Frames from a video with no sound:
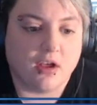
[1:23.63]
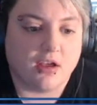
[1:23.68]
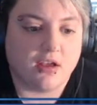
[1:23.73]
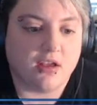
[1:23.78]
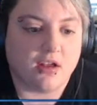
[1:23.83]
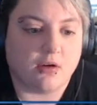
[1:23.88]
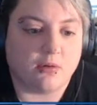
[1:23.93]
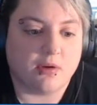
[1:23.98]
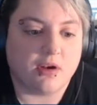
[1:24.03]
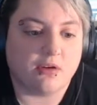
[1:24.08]

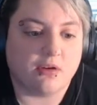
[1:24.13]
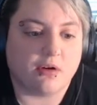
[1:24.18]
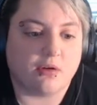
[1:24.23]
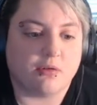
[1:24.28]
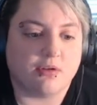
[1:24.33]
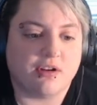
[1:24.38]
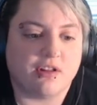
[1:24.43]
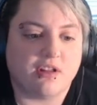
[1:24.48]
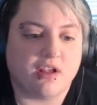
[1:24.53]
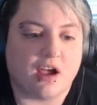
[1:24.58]
we don't go
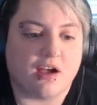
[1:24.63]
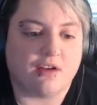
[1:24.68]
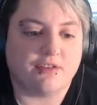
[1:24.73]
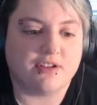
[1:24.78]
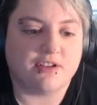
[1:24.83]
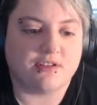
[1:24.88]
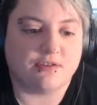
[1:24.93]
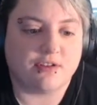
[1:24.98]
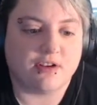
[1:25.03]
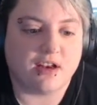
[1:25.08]
into the
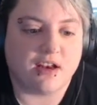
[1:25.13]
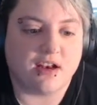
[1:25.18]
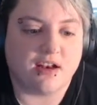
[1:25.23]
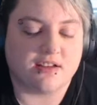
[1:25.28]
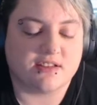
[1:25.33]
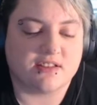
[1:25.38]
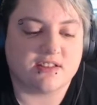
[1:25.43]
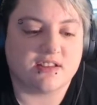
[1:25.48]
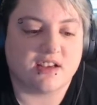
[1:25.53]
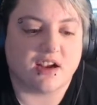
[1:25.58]
office every day
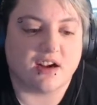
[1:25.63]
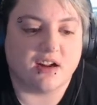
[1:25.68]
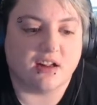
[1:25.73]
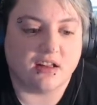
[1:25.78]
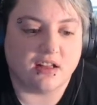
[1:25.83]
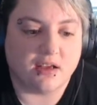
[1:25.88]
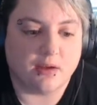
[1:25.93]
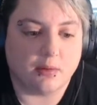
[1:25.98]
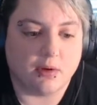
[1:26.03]
necessarily.